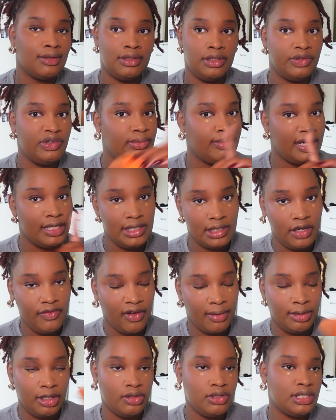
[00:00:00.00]
including myself,
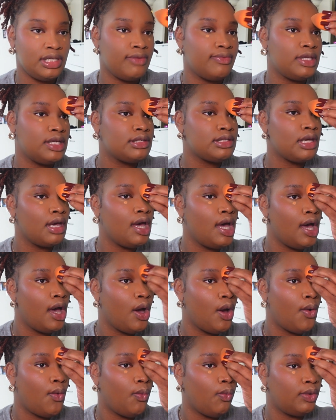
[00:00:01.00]
I'm guilty of this.
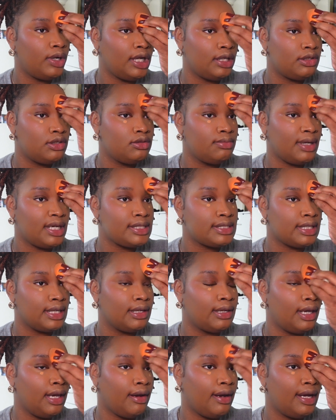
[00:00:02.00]
When I do my
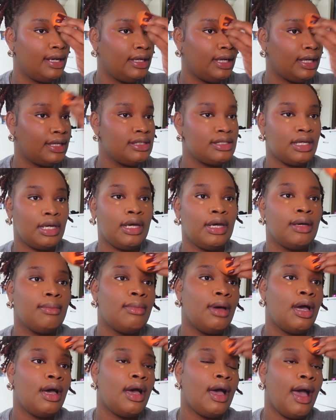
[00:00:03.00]
skincare at nighttime,
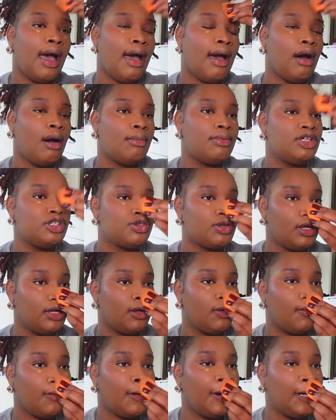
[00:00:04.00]
I'll be trying
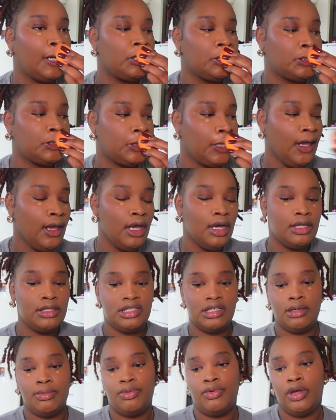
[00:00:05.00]
to rush
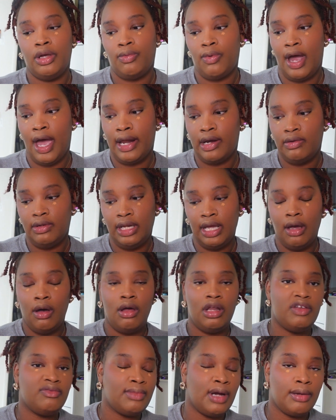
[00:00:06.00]
to the point where I don't let
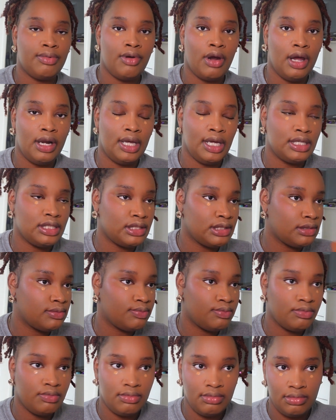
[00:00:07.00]
all of my products
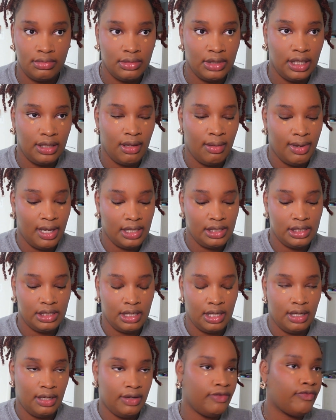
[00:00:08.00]
get the best
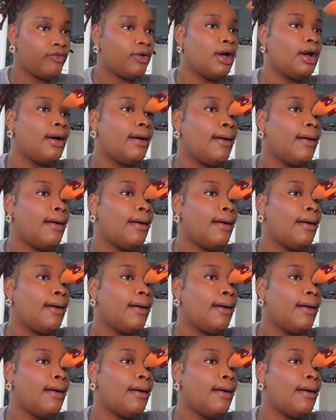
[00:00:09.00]
of